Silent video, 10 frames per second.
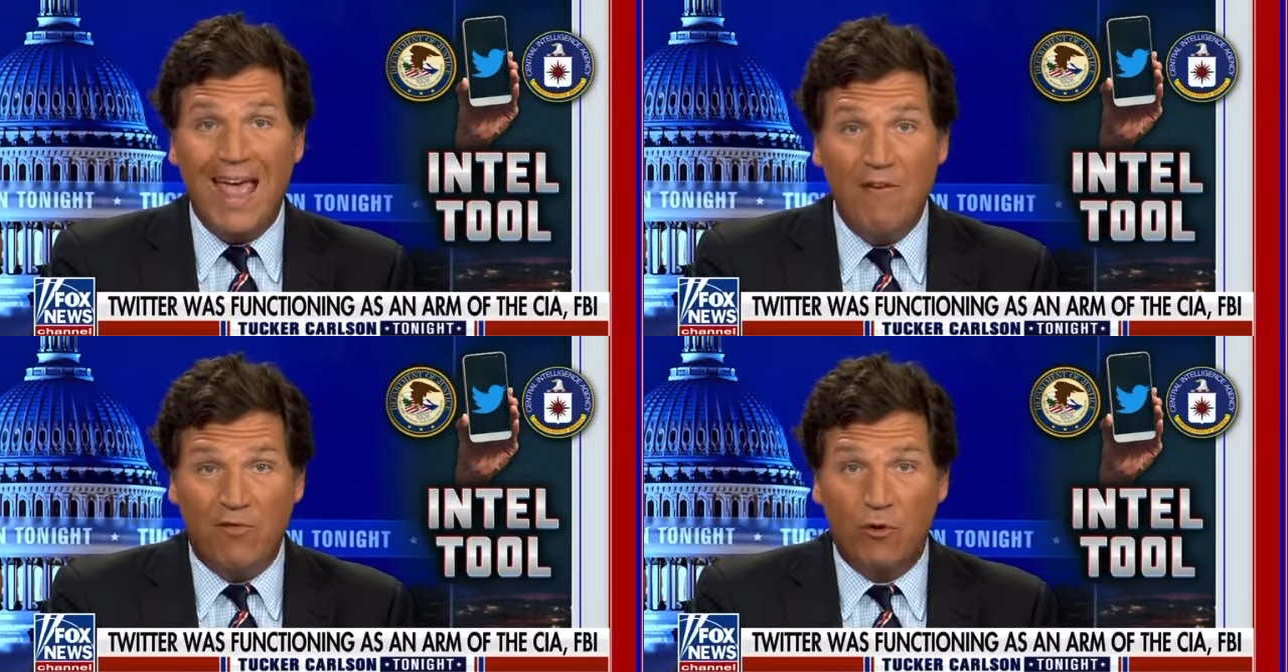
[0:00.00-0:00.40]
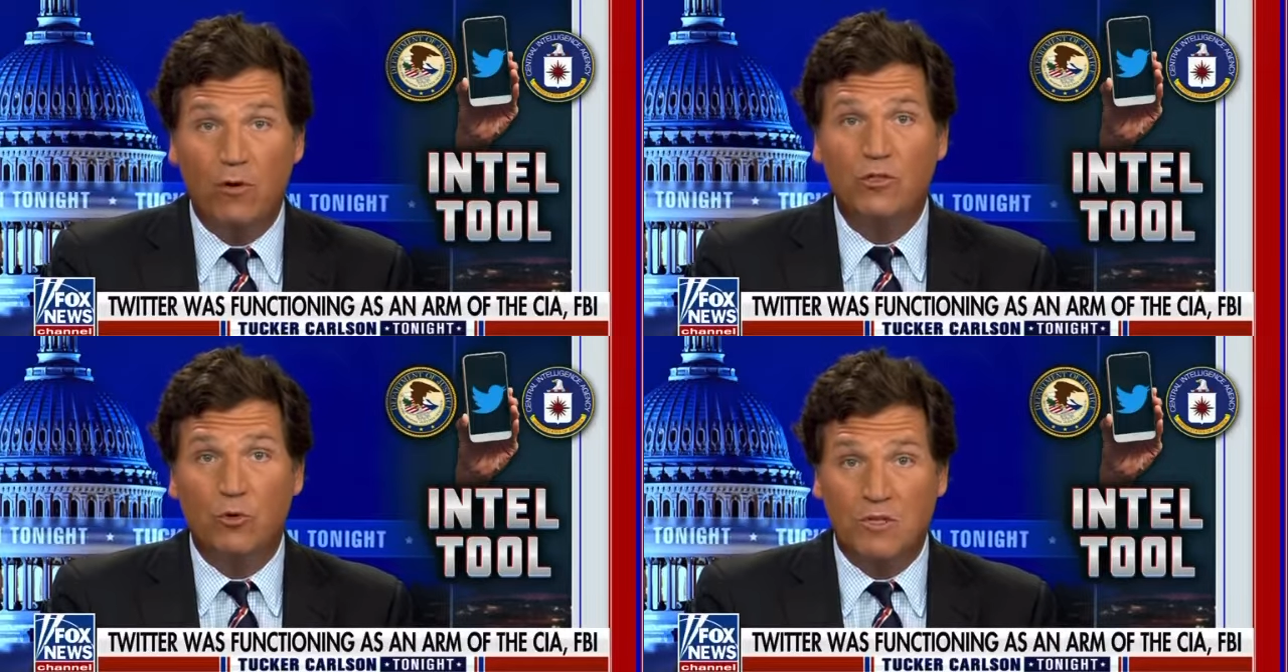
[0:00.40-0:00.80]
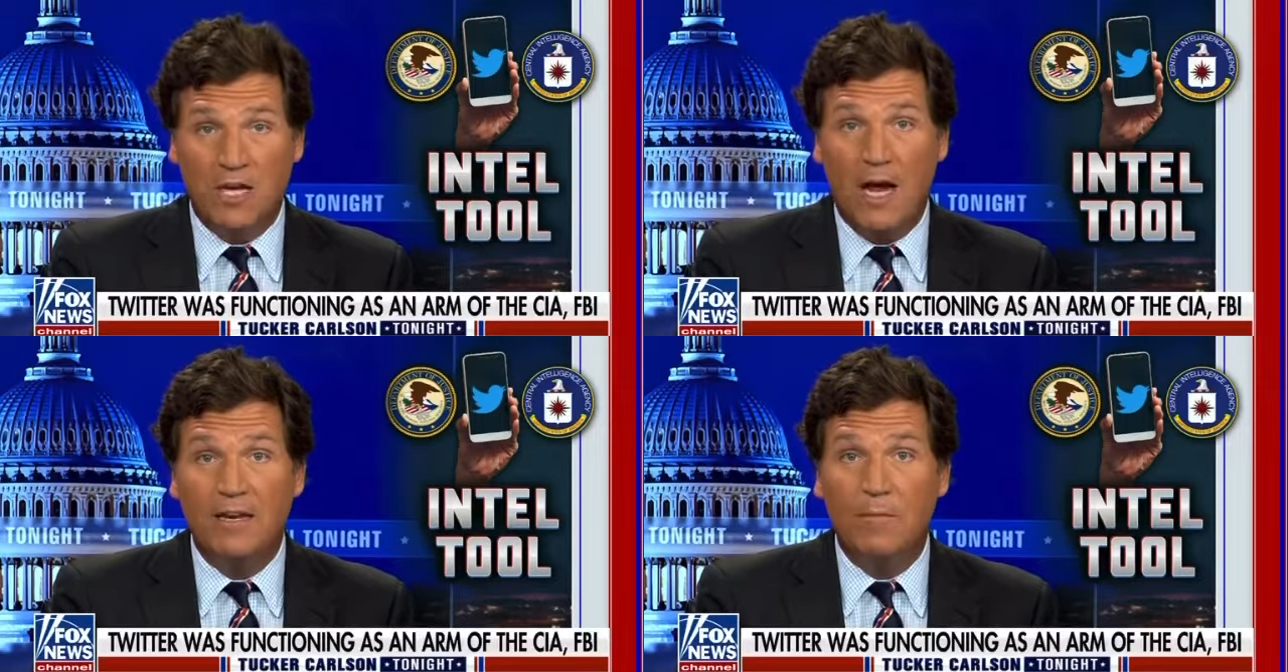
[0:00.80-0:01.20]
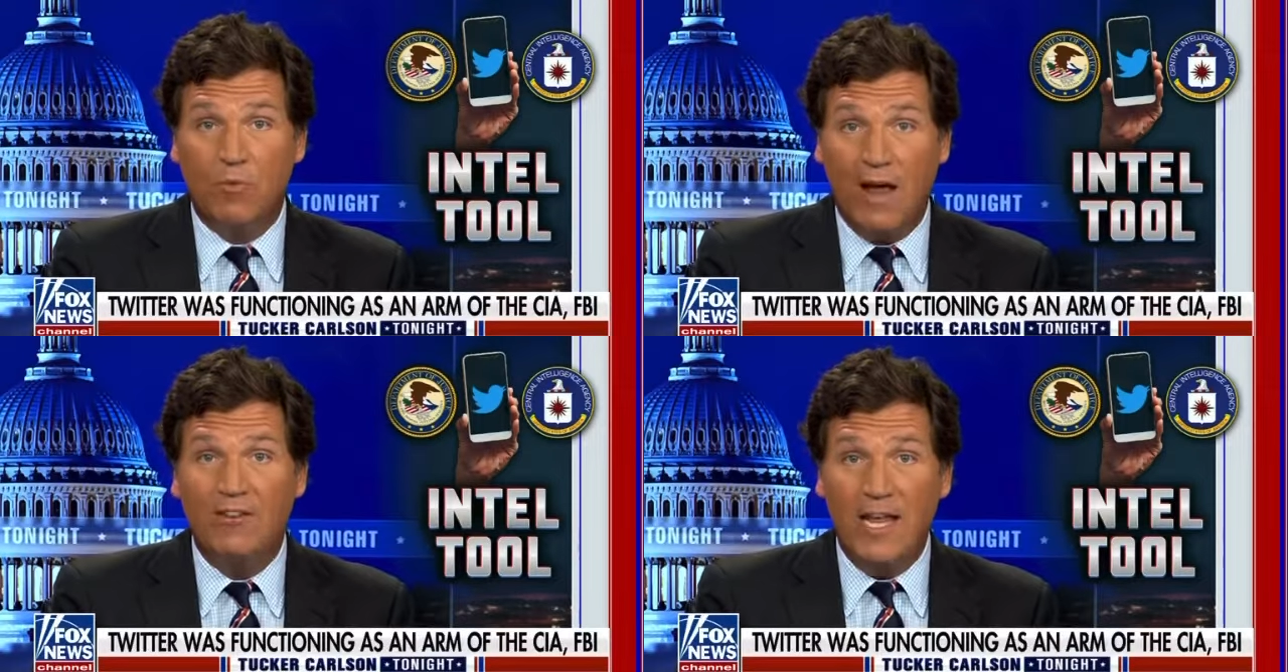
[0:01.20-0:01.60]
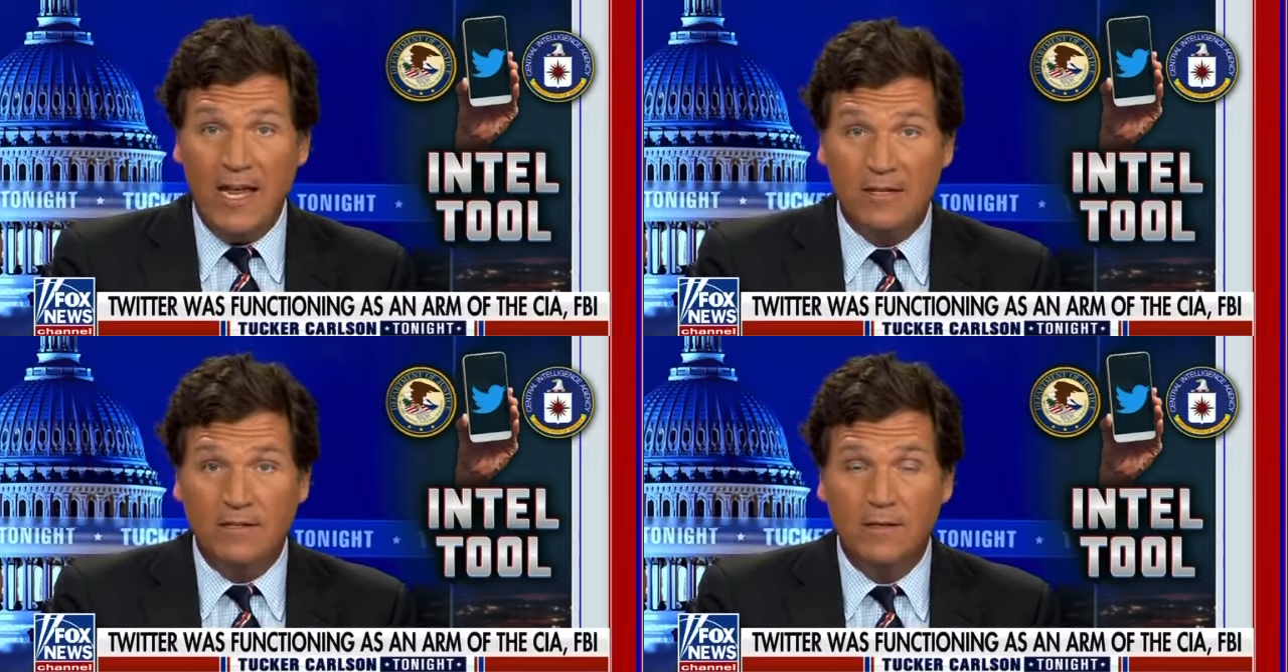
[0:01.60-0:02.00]
ever to reside in private
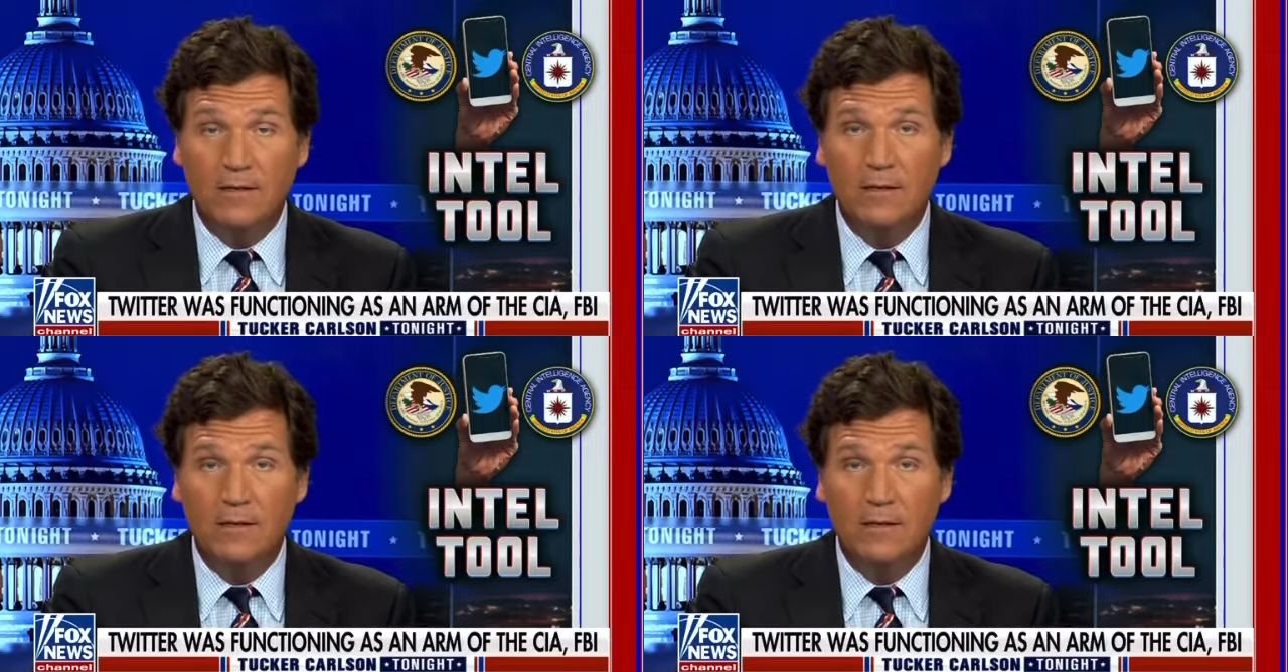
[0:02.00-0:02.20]
hands.